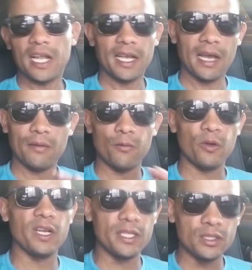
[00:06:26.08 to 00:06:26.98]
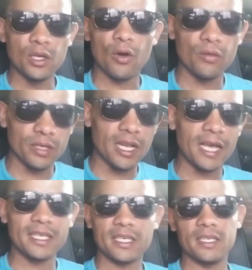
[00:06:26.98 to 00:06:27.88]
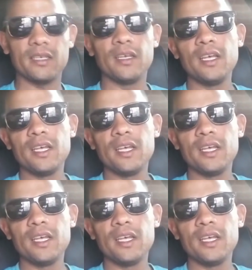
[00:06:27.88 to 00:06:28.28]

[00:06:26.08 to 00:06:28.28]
Like, I really don't like it.